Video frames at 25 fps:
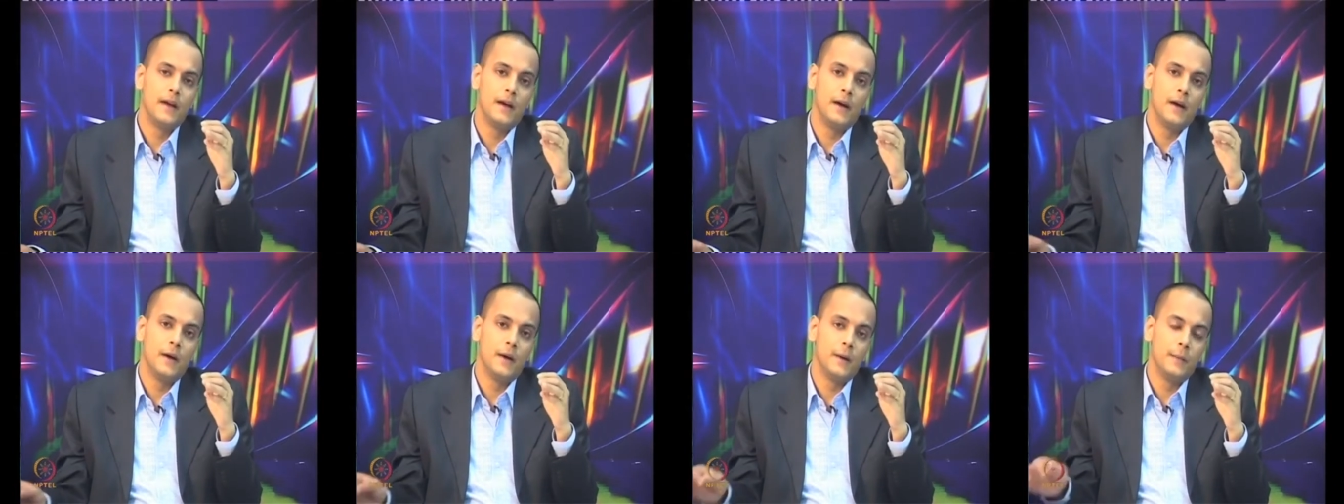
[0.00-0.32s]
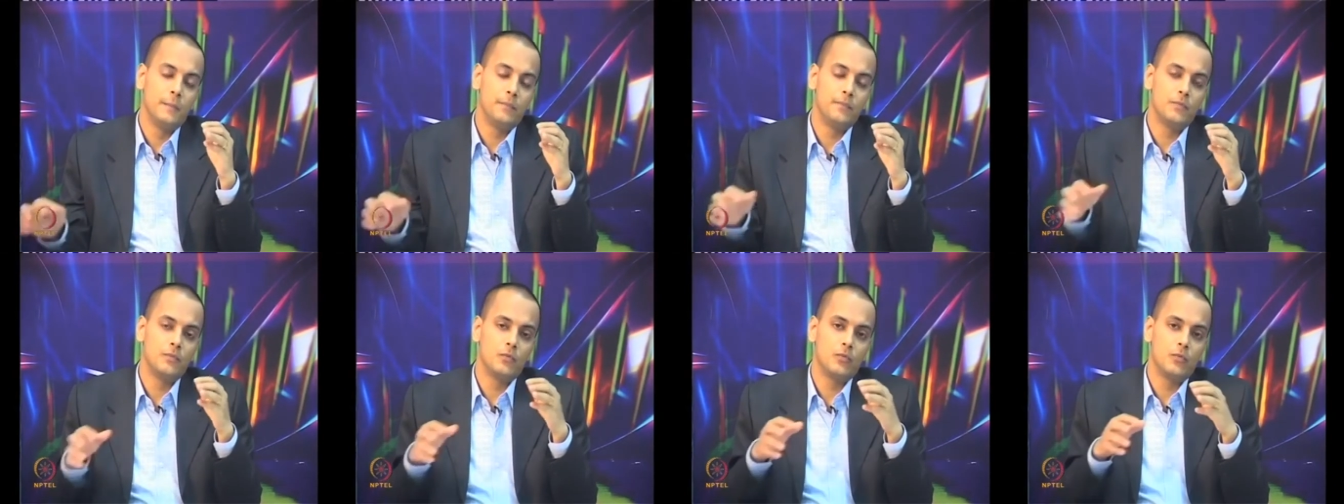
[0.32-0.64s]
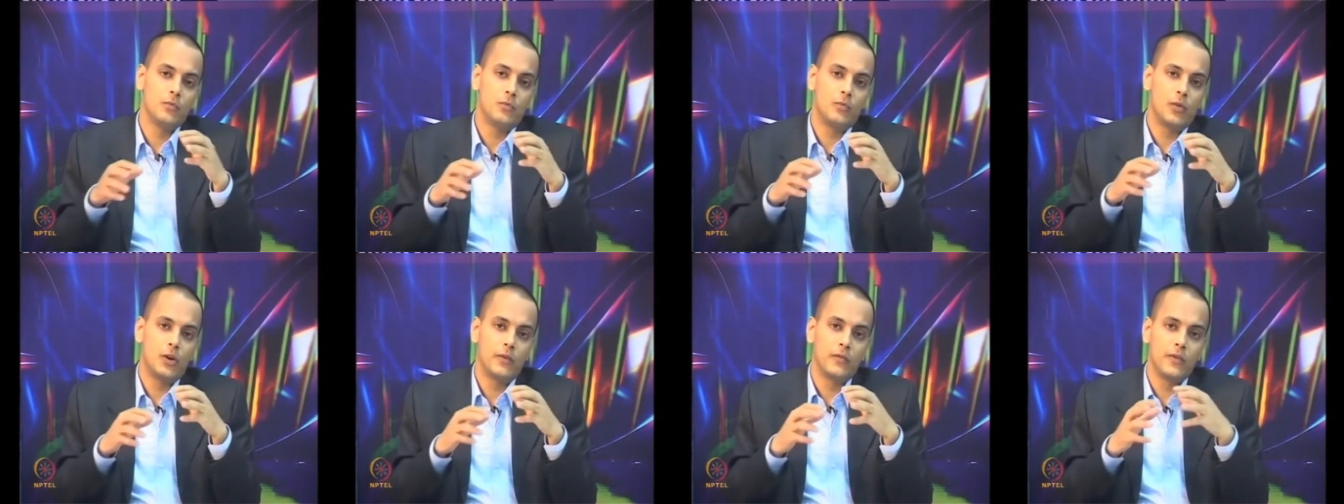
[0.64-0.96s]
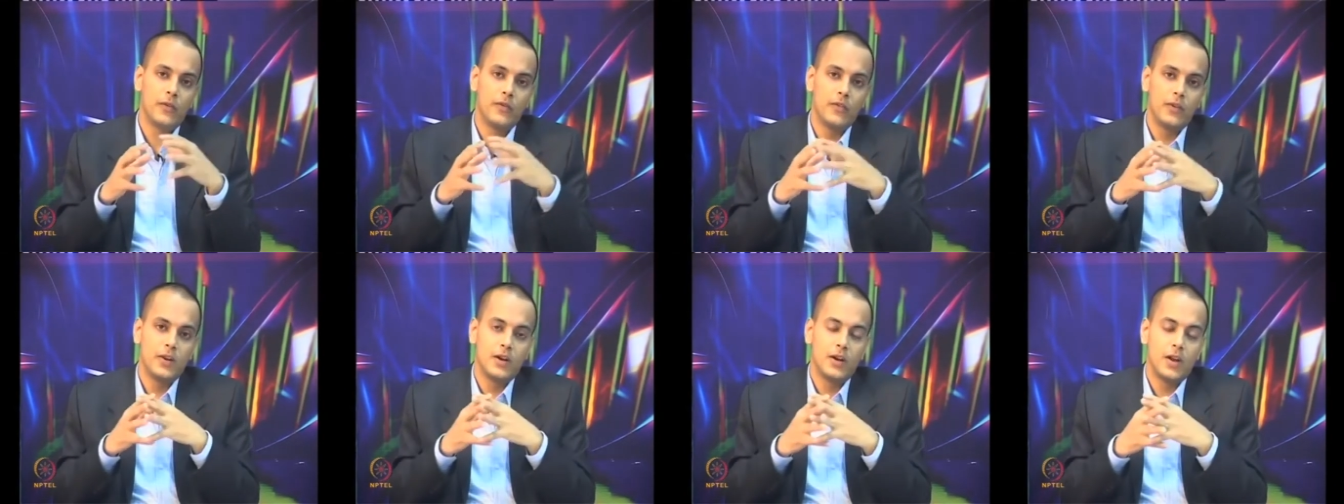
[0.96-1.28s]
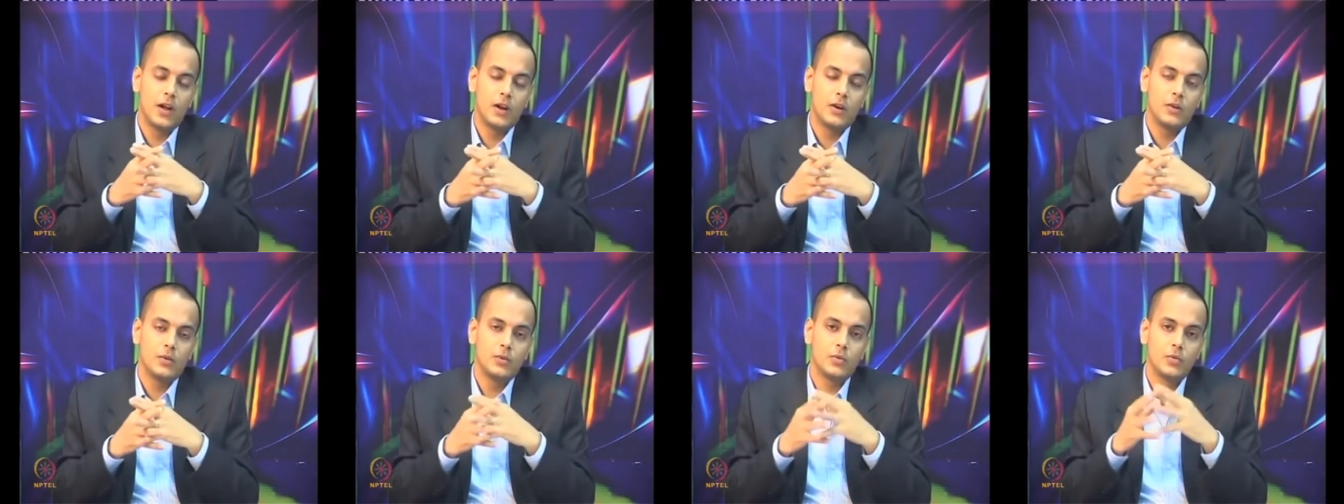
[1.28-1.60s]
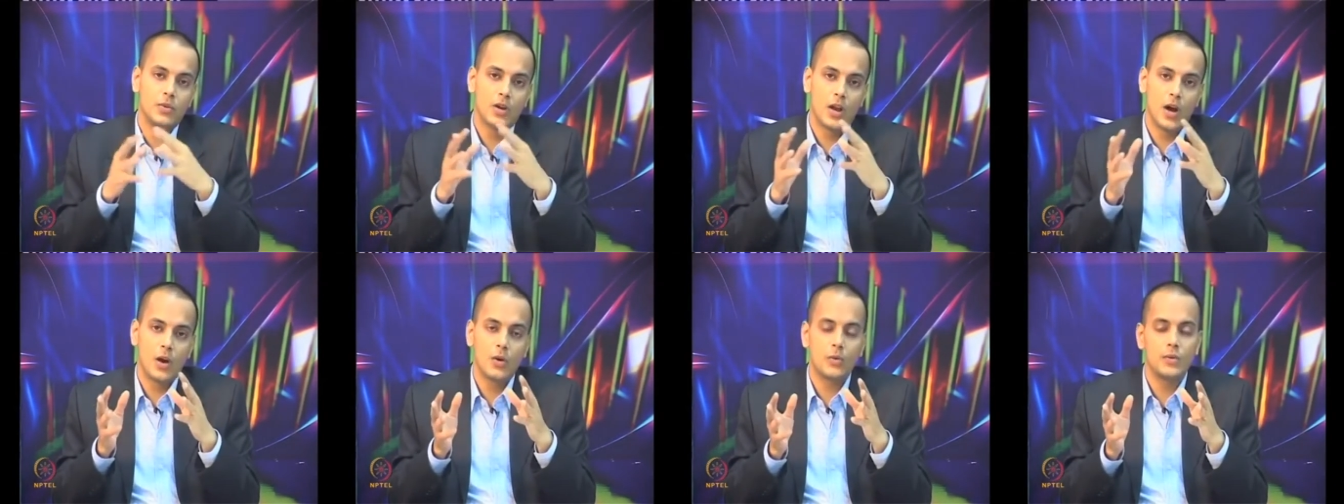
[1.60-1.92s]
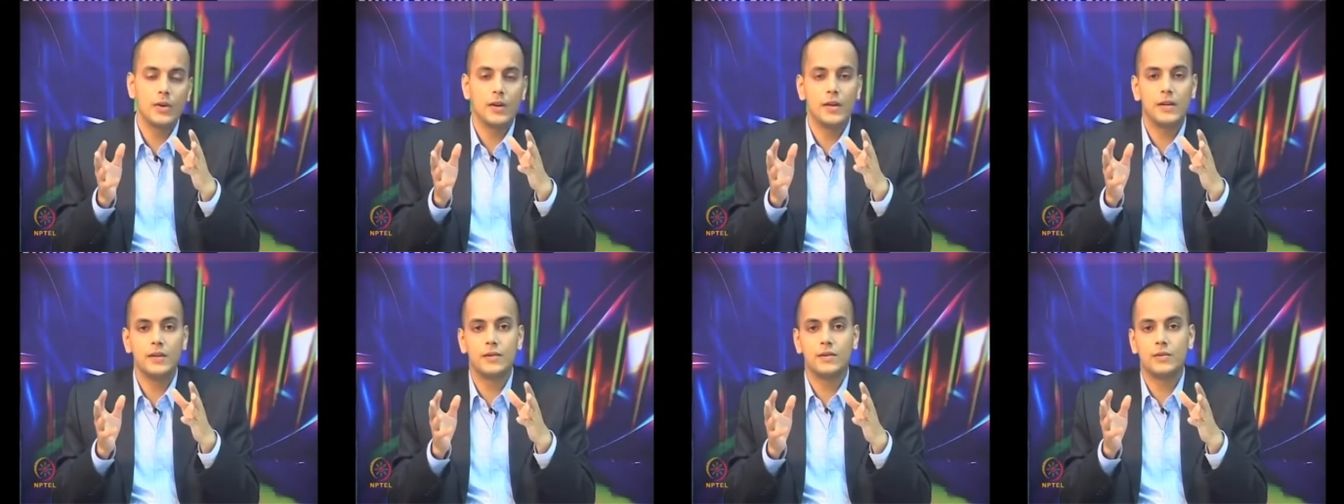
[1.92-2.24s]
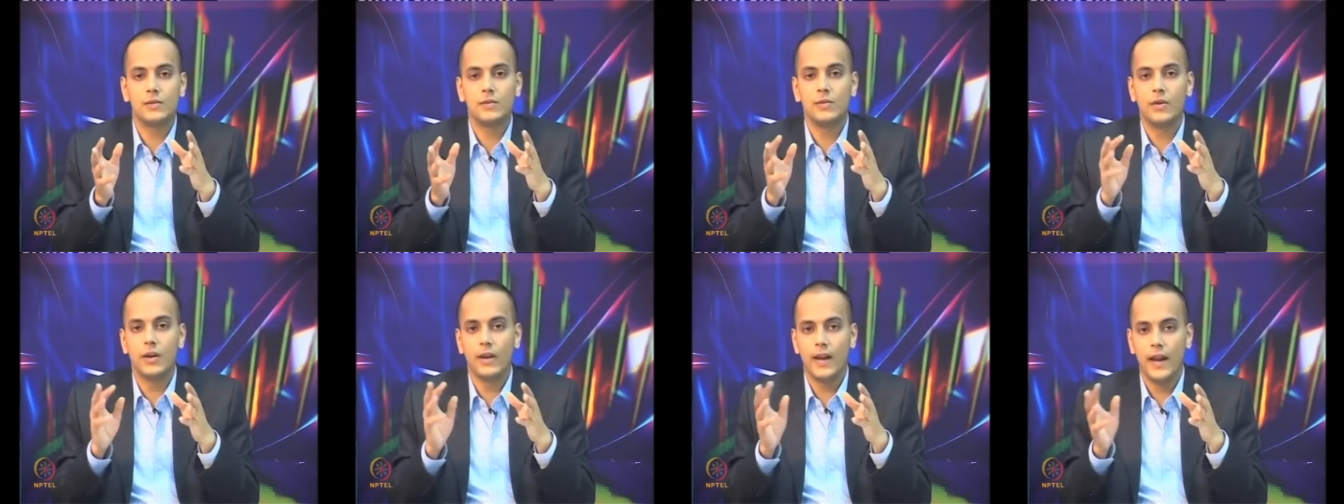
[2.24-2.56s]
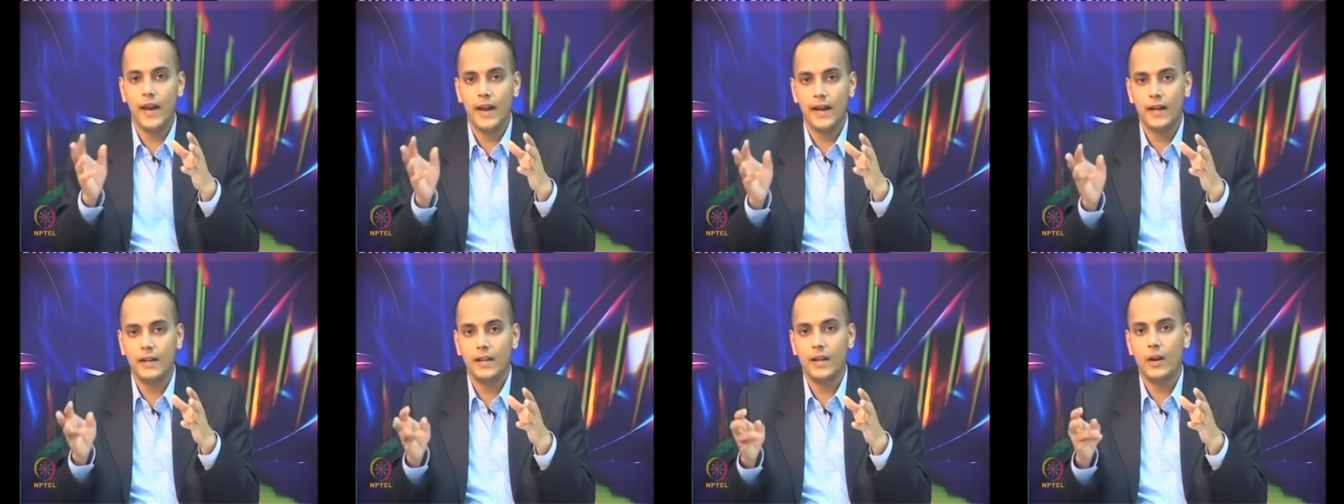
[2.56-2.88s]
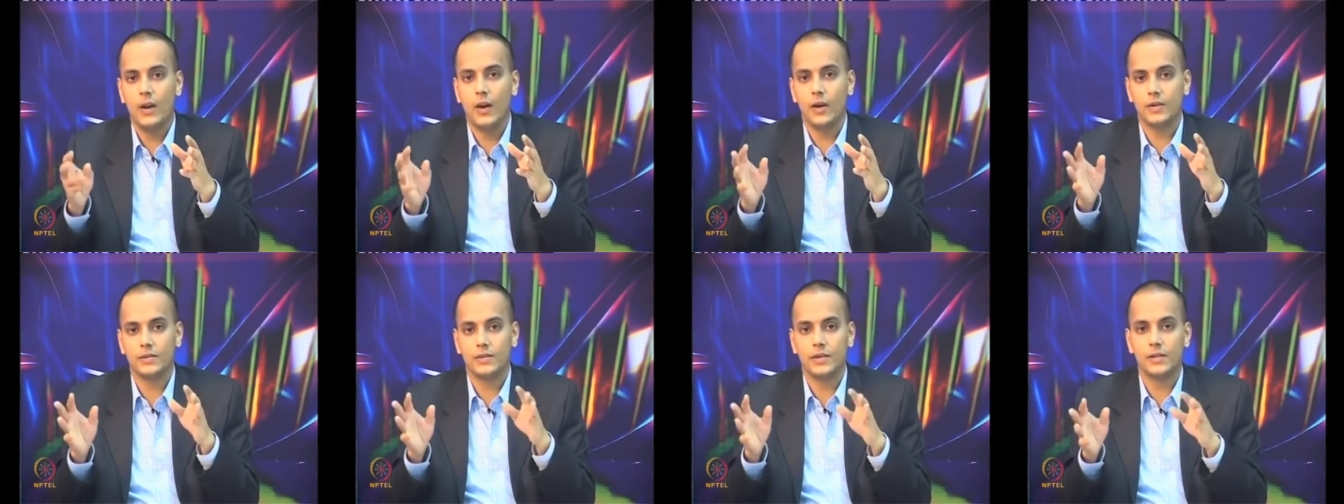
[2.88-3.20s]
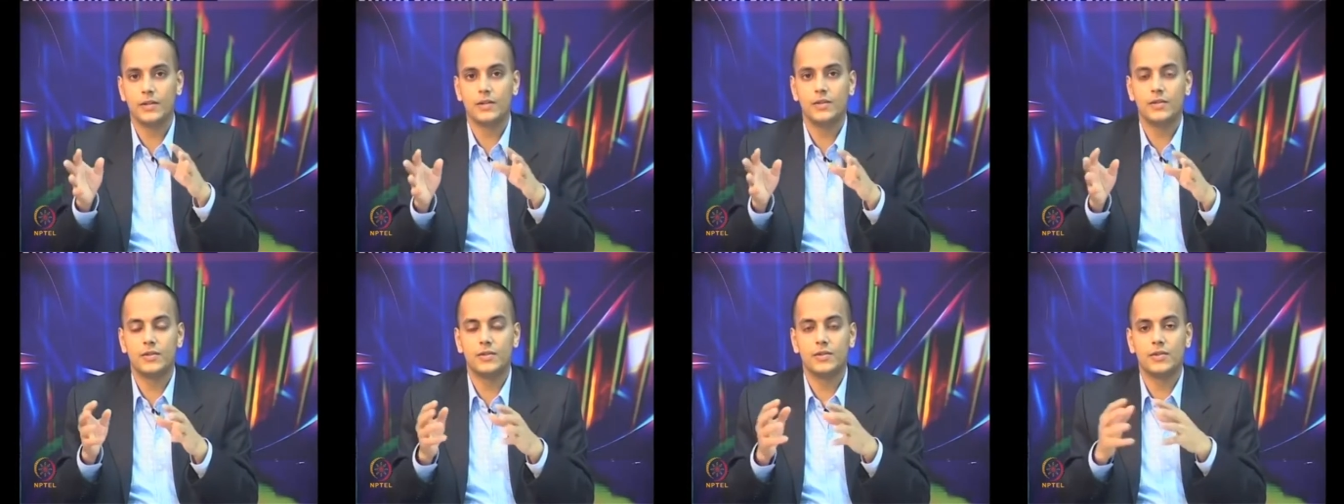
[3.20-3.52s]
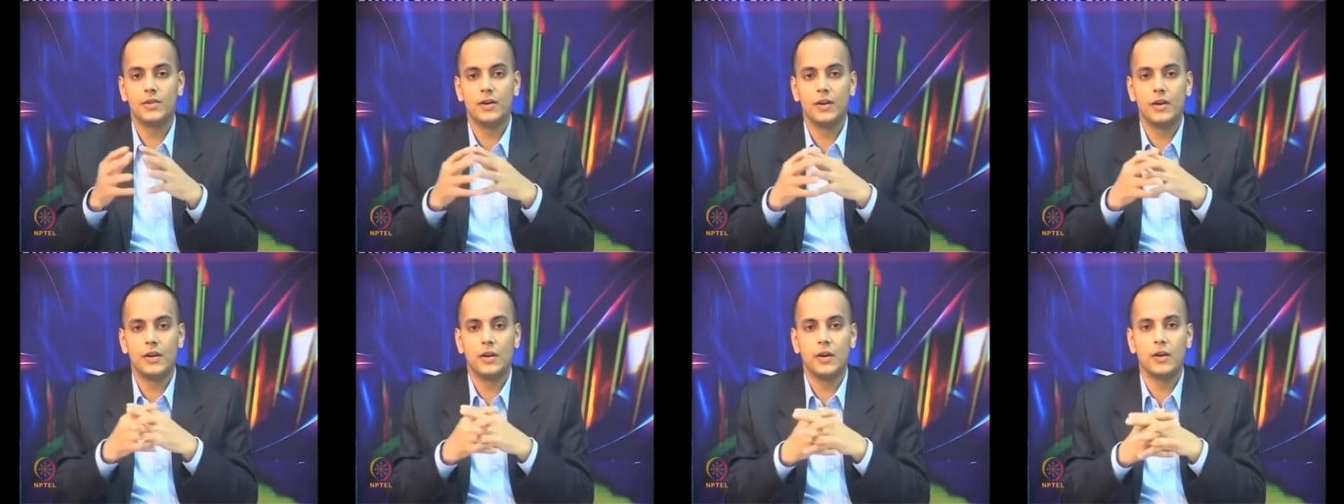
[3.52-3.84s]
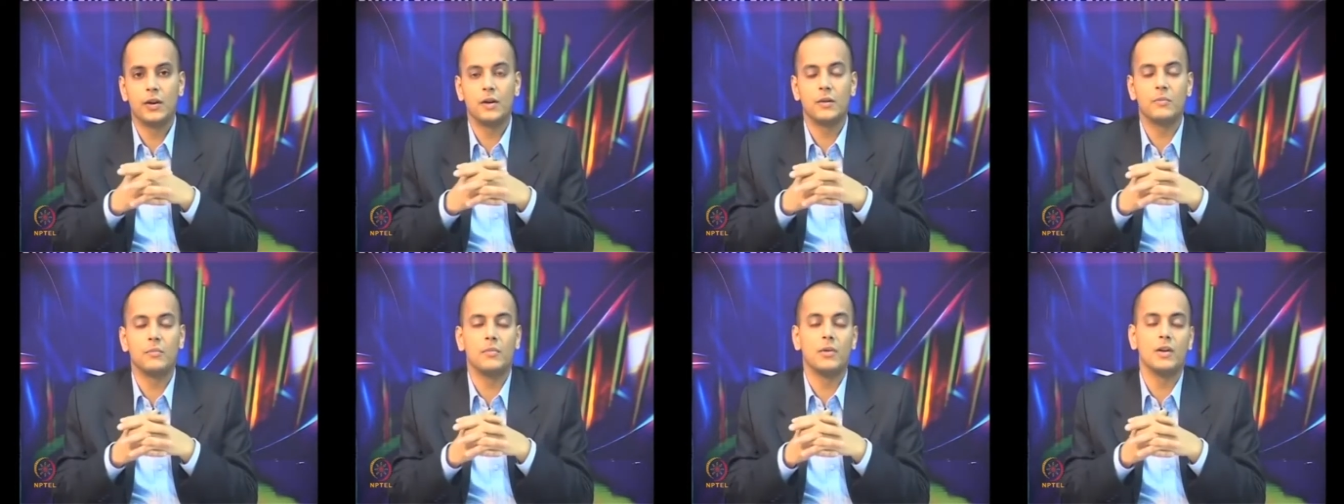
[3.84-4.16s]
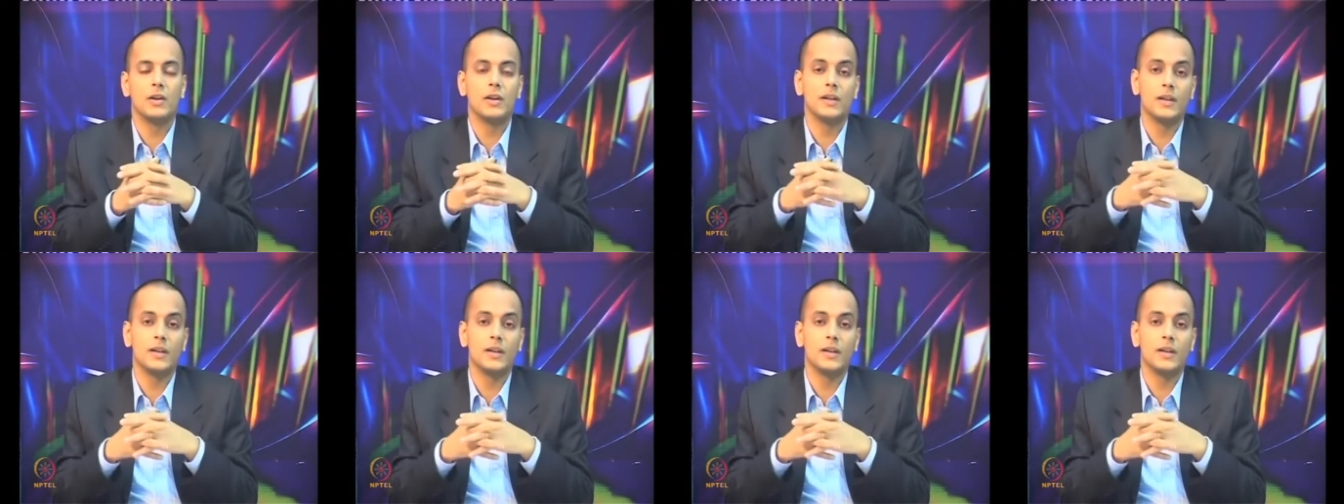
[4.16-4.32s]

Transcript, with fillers: um, what we will do now is to relate the losses um,